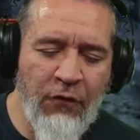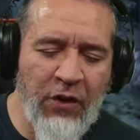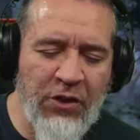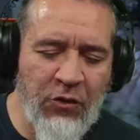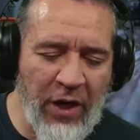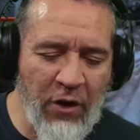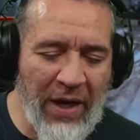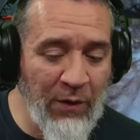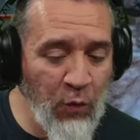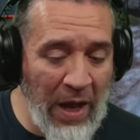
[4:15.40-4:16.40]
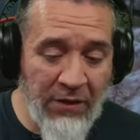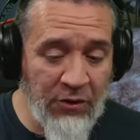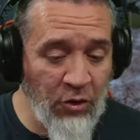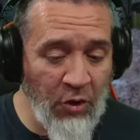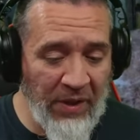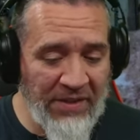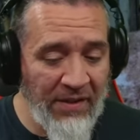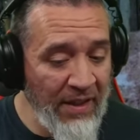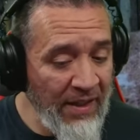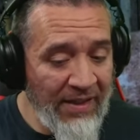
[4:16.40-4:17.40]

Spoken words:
for thrill and wild stories,